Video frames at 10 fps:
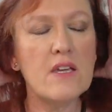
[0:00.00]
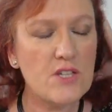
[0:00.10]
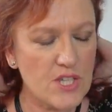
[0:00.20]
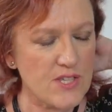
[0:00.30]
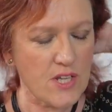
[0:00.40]

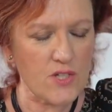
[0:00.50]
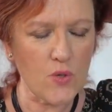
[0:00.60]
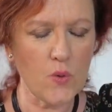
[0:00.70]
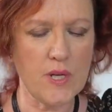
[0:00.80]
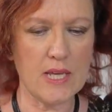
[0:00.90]
She's
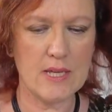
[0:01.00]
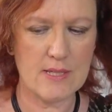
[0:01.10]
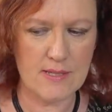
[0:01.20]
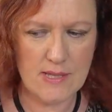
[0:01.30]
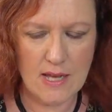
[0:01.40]
adorning
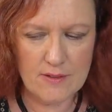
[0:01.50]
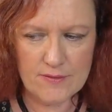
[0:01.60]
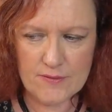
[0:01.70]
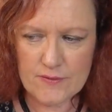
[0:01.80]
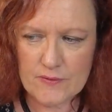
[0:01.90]

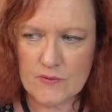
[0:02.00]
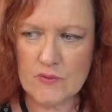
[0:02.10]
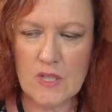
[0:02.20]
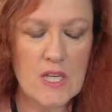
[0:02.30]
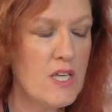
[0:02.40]
herself.
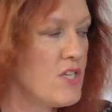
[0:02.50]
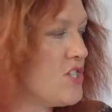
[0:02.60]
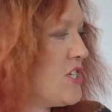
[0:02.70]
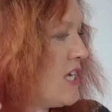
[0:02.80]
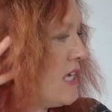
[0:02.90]

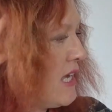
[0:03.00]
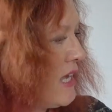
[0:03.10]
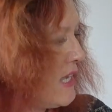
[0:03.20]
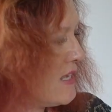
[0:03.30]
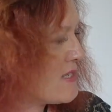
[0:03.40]
She
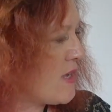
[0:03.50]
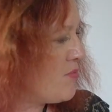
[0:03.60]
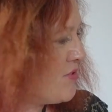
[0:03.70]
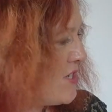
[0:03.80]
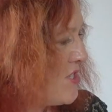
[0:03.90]
is
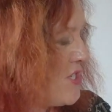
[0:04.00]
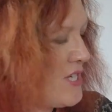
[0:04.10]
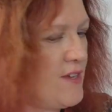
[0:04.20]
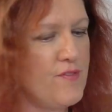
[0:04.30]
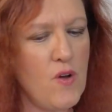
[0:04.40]

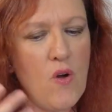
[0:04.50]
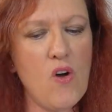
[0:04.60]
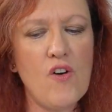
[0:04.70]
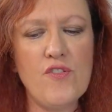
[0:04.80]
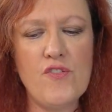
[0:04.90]
appreciative
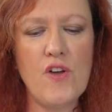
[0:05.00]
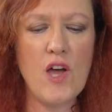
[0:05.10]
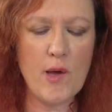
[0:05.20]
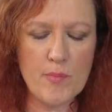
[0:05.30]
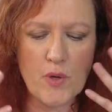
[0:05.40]
of
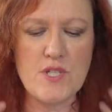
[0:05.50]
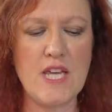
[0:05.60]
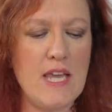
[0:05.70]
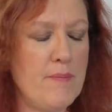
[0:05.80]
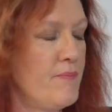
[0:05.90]
her
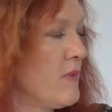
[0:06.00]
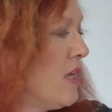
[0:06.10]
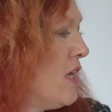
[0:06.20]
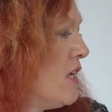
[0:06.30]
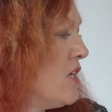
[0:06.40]
body.
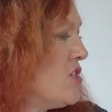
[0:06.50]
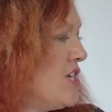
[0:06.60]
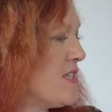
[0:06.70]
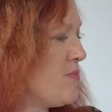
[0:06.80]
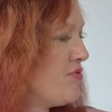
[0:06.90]

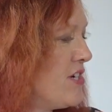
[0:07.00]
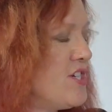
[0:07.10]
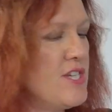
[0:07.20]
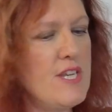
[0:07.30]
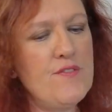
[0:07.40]
She's
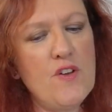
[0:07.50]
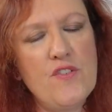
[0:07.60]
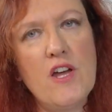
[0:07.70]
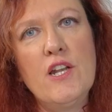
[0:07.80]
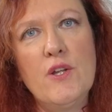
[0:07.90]
appreciative of
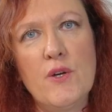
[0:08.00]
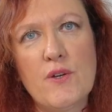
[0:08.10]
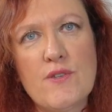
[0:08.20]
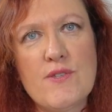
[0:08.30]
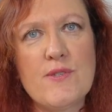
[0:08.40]
her
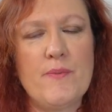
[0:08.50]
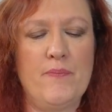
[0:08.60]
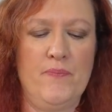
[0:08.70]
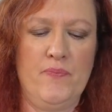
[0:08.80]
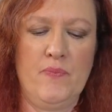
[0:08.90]
looks.
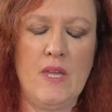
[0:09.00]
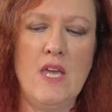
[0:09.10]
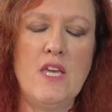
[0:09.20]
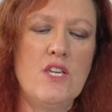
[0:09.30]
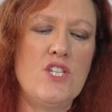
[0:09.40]

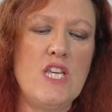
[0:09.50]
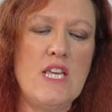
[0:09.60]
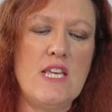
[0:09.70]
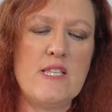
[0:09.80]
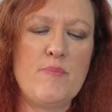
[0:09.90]

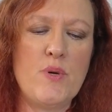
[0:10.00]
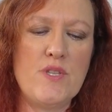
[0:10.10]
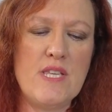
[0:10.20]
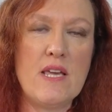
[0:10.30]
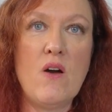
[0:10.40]
She is
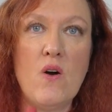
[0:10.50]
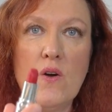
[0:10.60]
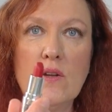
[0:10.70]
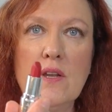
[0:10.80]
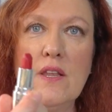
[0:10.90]
putting
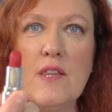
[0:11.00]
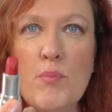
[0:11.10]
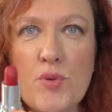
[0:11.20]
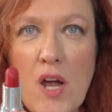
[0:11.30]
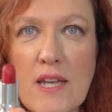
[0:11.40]
on the
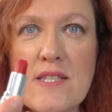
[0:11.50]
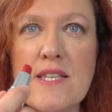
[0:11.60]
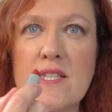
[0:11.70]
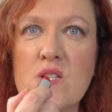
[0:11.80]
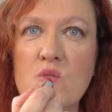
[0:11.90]

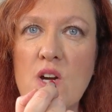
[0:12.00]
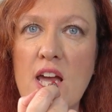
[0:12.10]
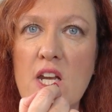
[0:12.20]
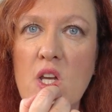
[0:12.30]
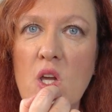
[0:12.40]
brightest
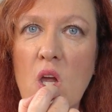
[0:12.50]
red